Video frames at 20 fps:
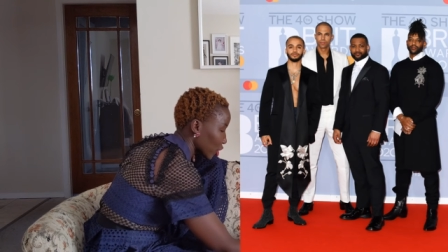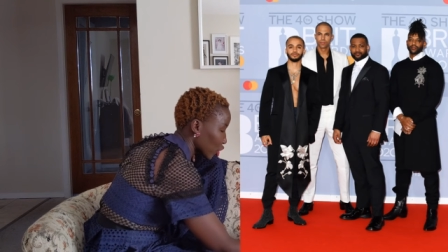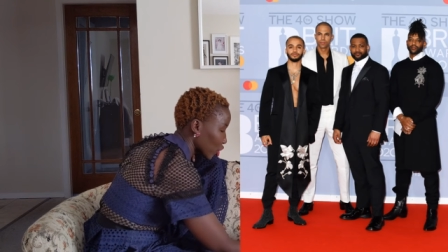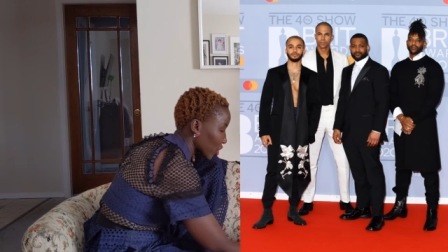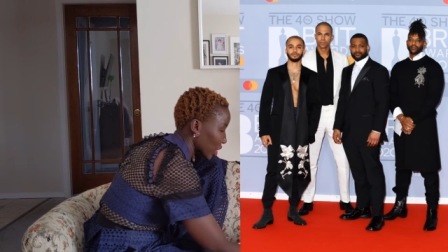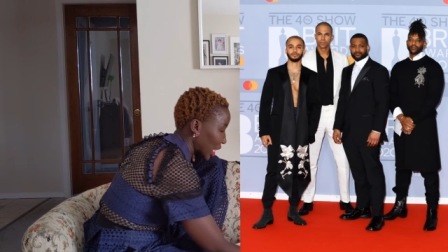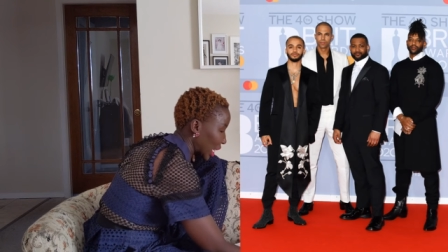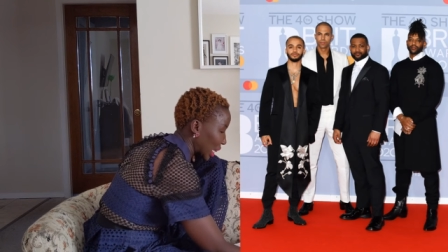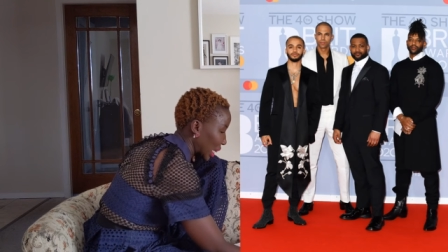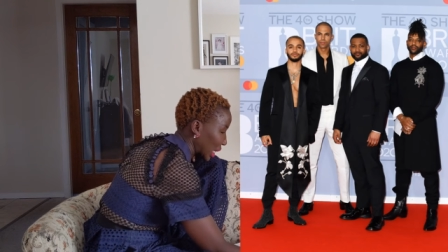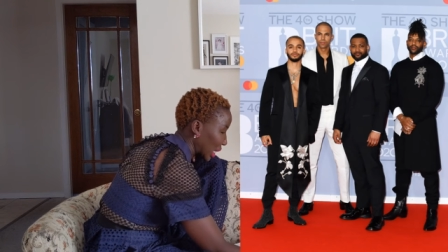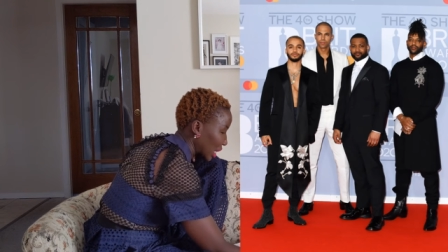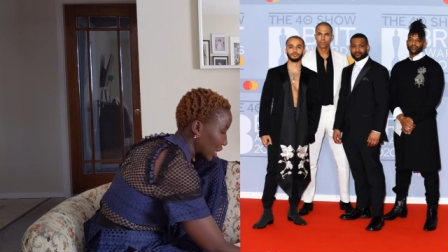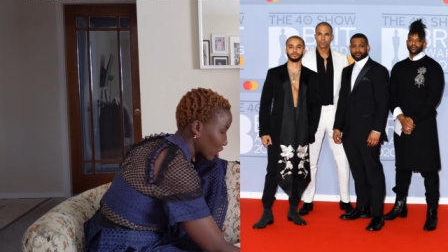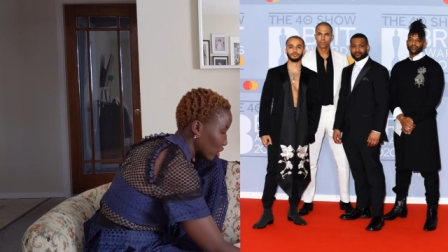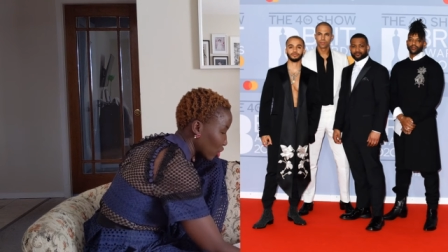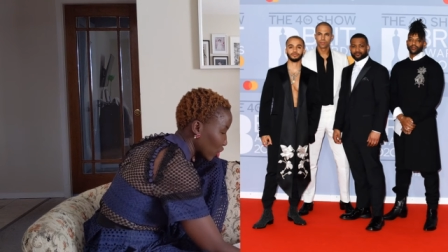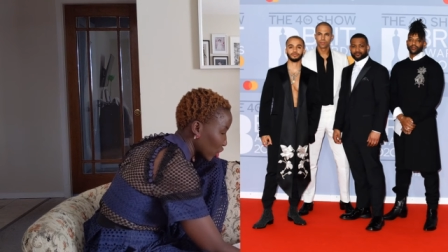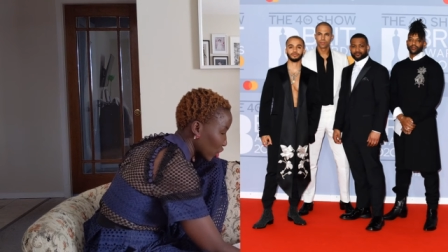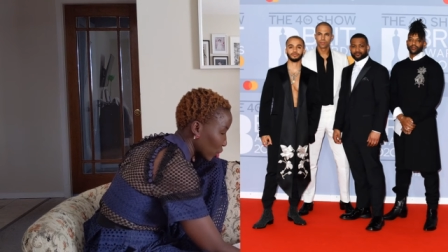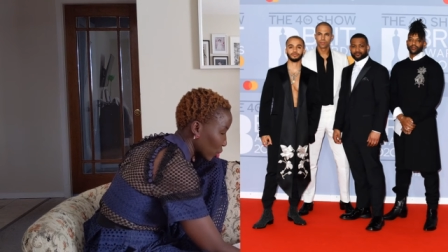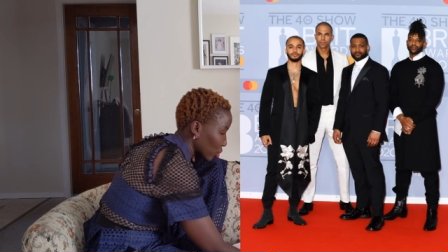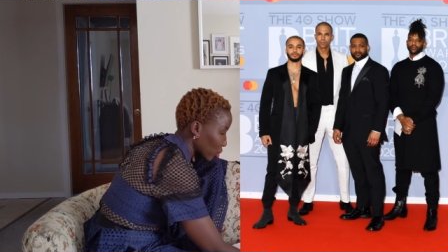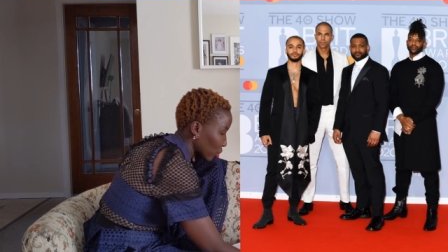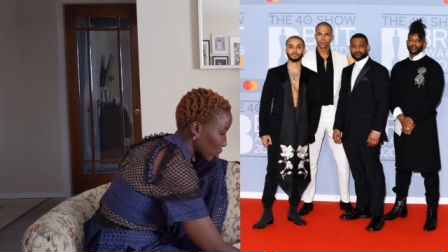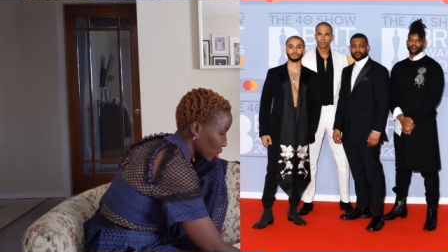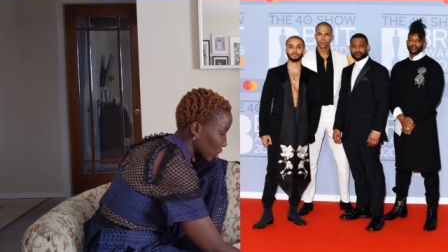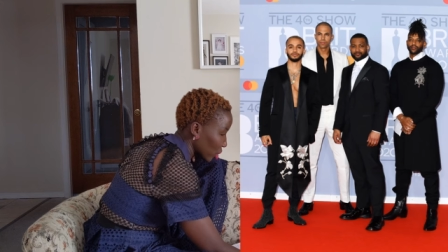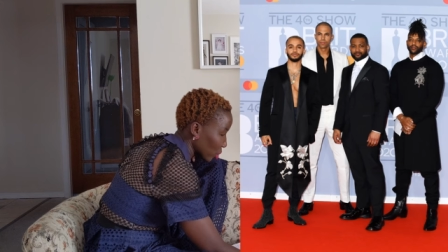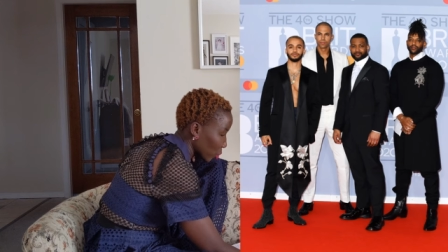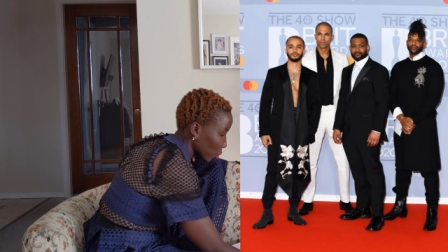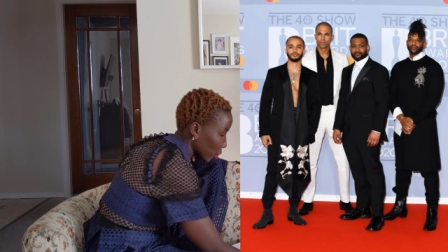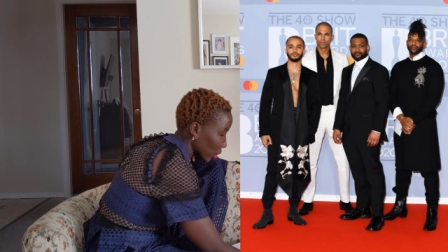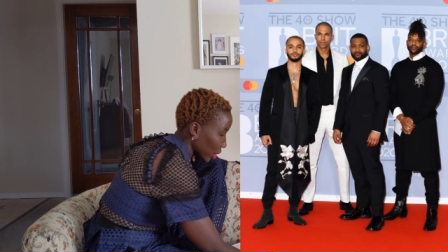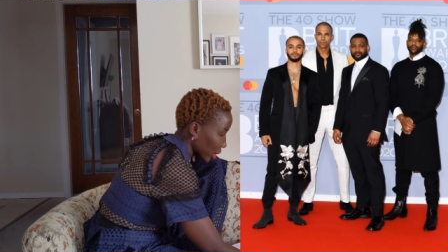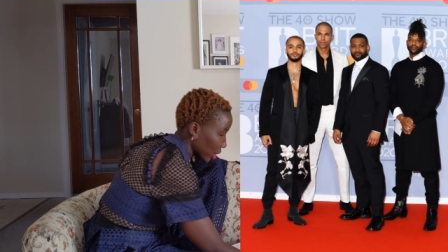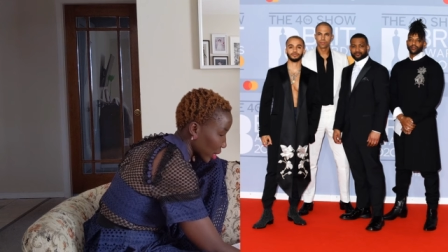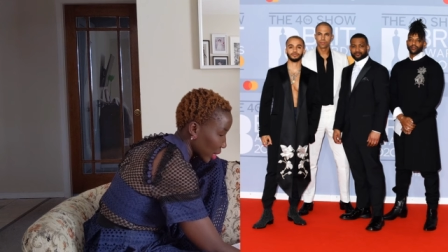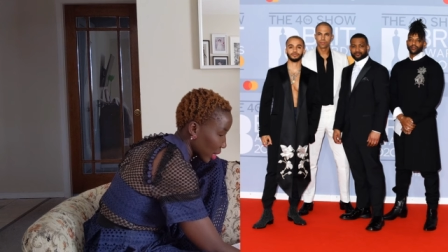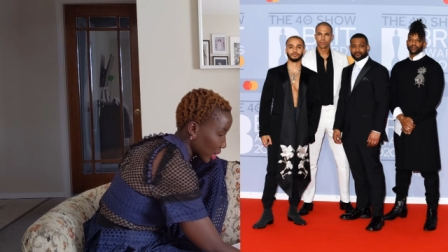just clean suit
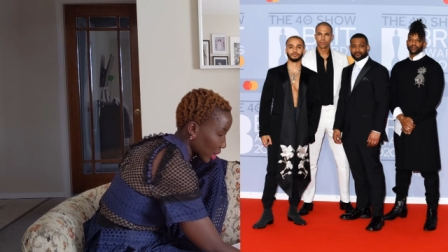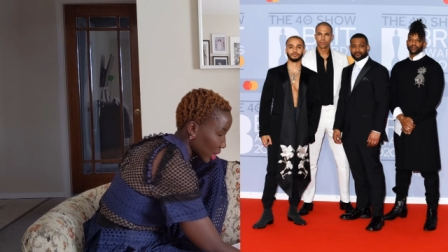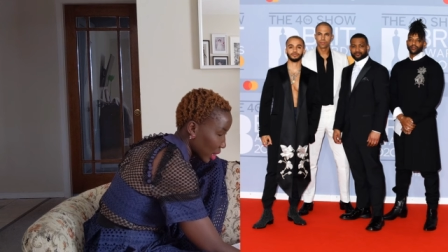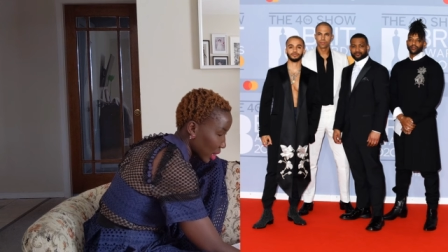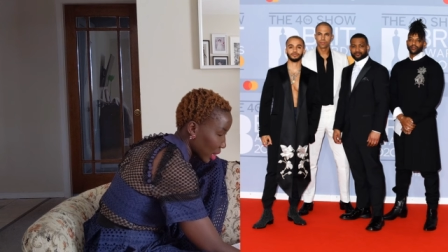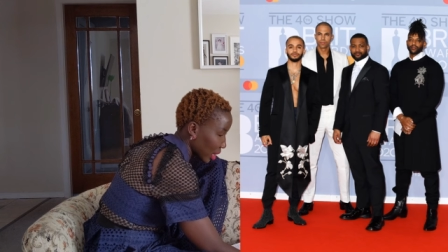with,